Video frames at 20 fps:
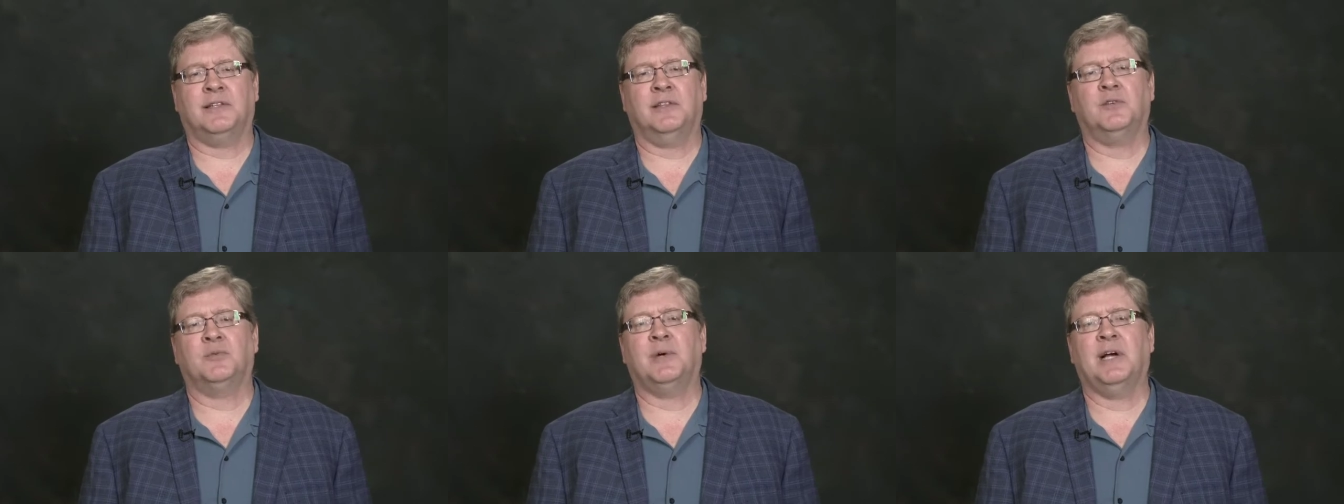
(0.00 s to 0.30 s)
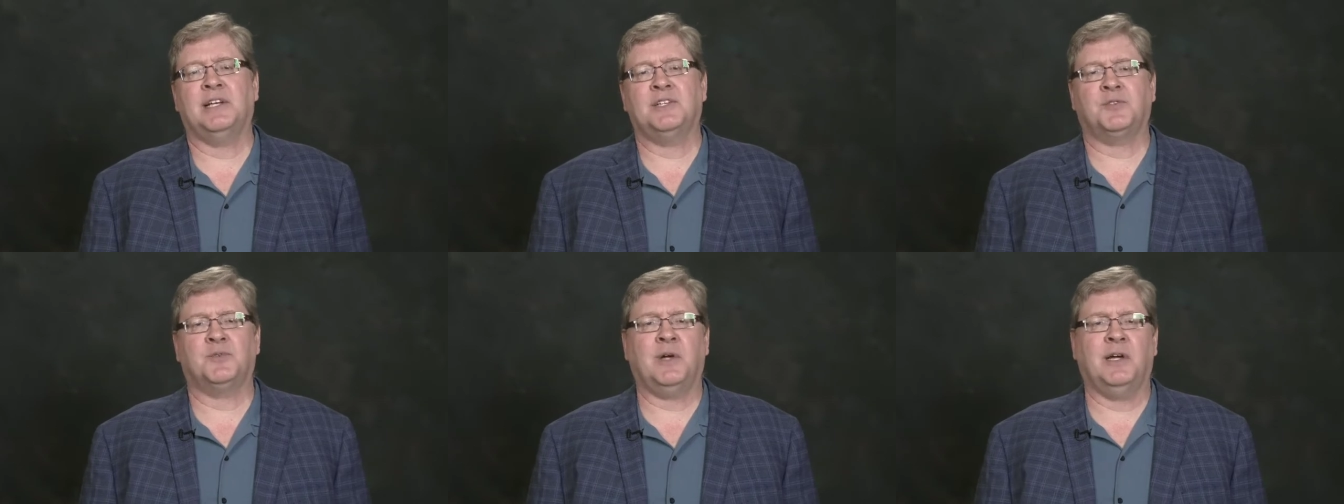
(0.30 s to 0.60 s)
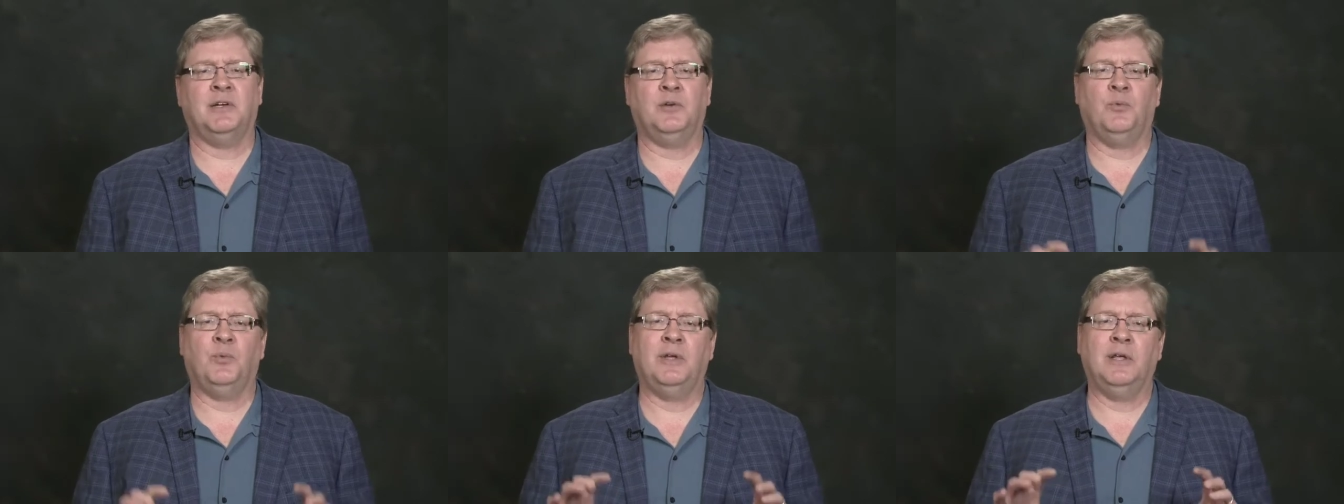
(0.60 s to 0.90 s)
to the
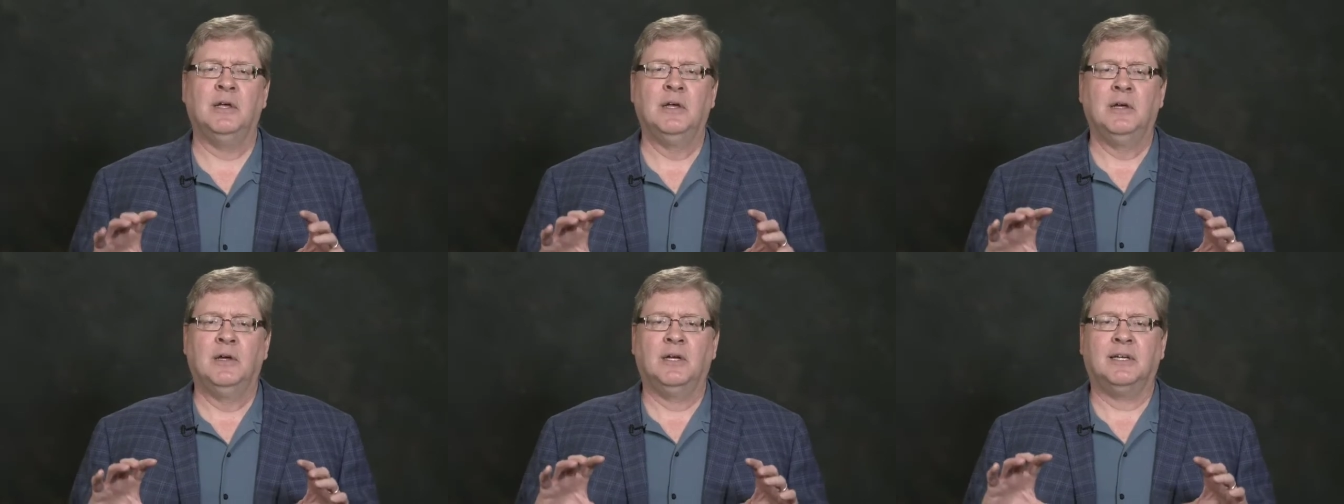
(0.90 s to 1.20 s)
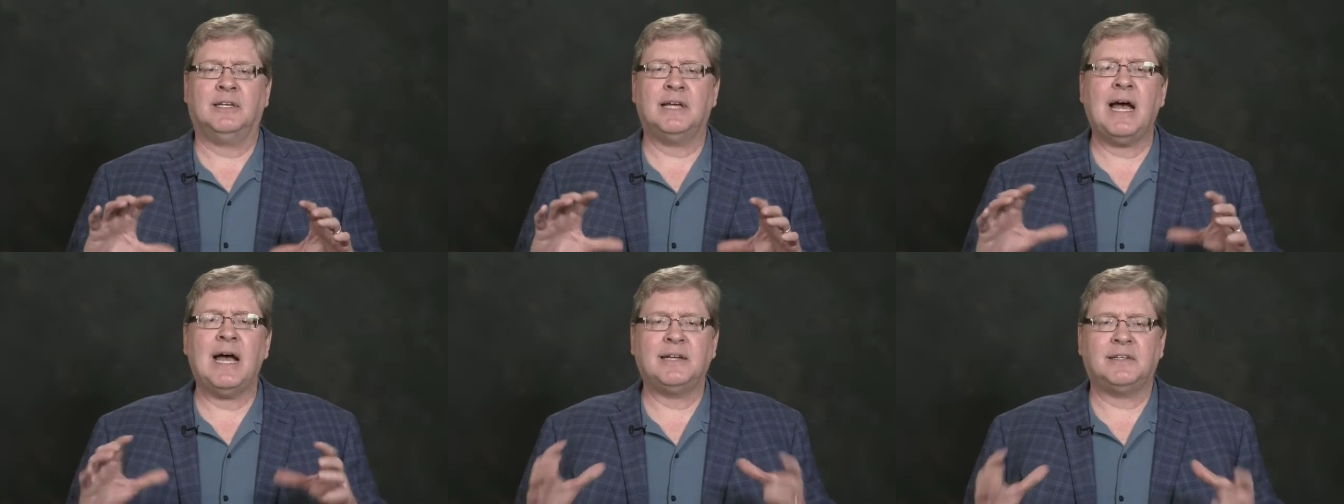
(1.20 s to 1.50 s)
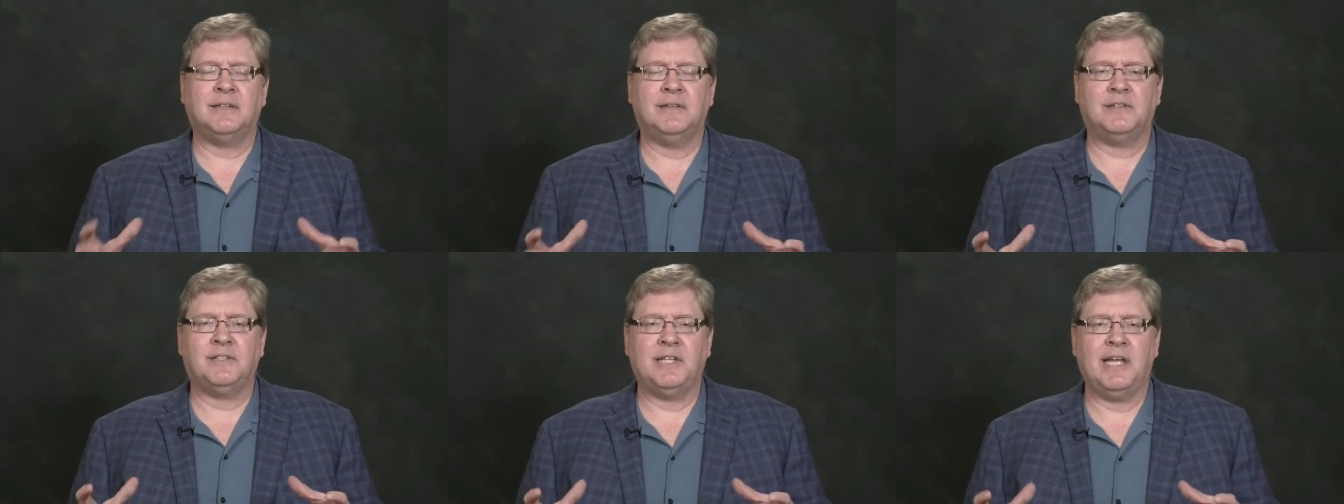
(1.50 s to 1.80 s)
restaurant and we got
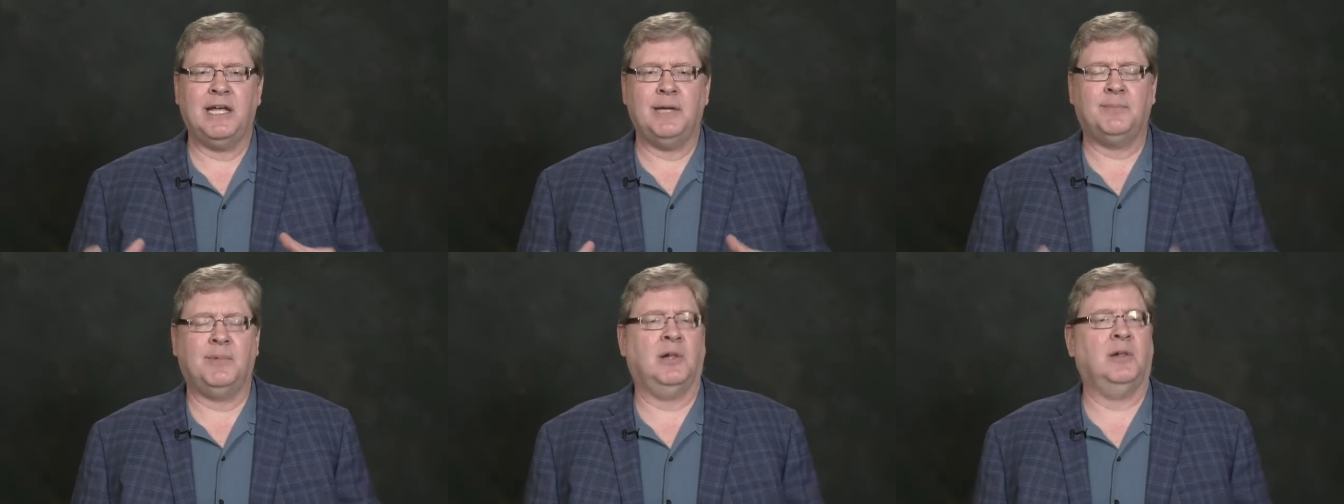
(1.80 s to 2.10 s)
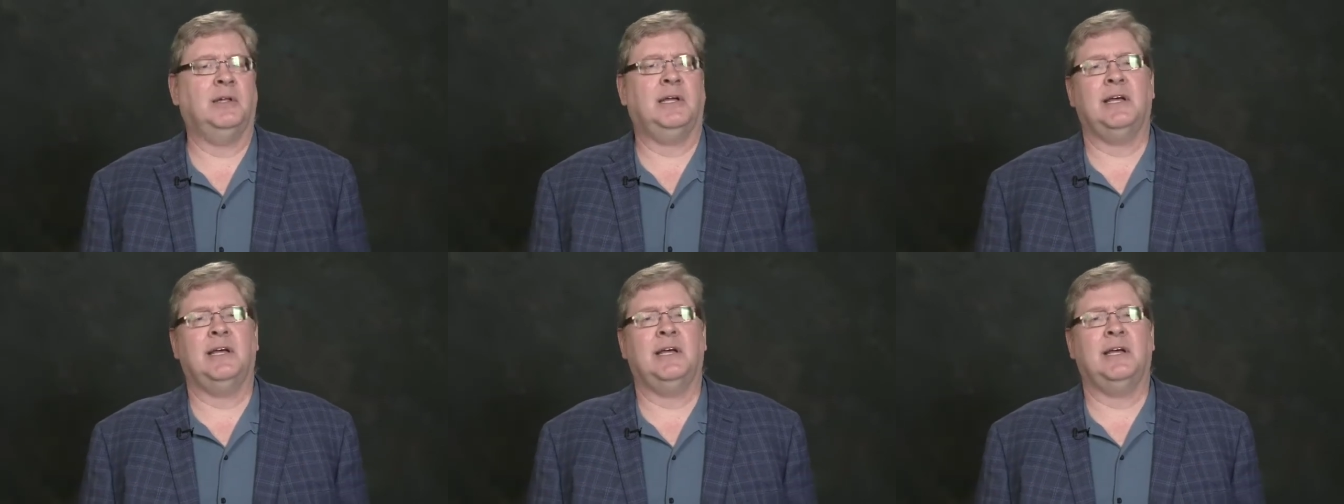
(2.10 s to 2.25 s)
to the table,